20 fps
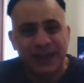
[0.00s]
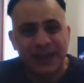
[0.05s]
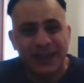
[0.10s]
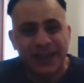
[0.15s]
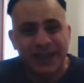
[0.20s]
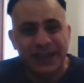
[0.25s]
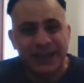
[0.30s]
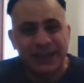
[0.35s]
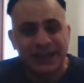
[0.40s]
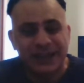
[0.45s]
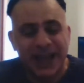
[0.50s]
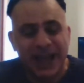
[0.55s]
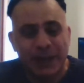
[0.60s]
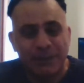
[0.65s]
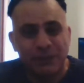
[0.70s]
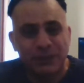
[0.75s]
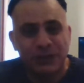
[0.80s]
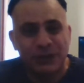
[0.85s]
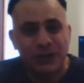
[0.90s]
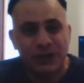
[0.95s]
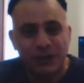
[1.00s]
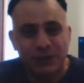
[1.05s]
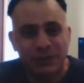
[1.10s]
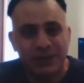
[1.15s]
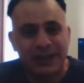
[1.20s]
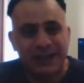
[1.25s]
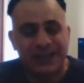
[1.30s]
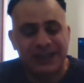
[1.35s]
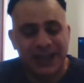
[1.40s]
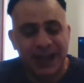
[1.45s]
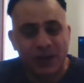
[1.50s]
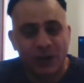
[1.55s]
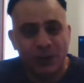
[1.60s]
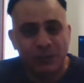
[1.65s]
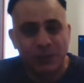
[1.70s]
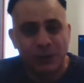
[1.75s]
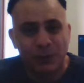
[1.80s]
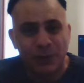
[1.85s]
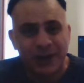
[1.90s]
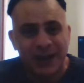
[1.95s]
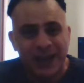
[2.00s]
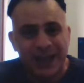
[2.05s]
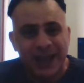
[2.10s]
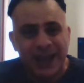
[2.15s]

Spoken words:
is absolutely terrible.